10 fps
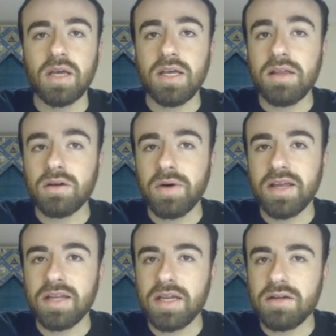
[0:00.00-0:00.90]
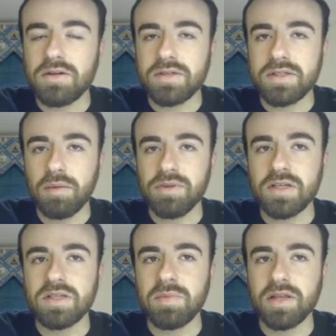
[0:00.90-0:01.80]
Either way, they need to do
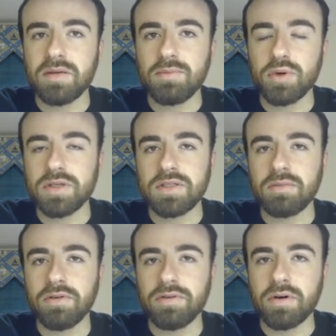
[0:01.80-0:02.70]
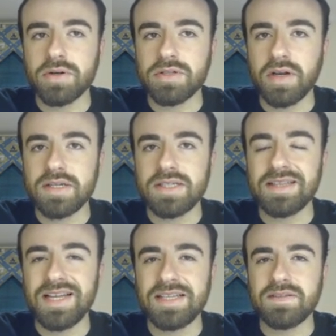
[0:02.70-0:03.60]
something to make the Mortis double thrower strategy
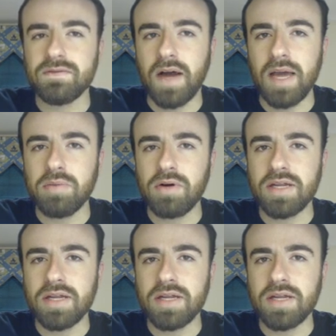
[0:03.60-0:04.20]
less viable.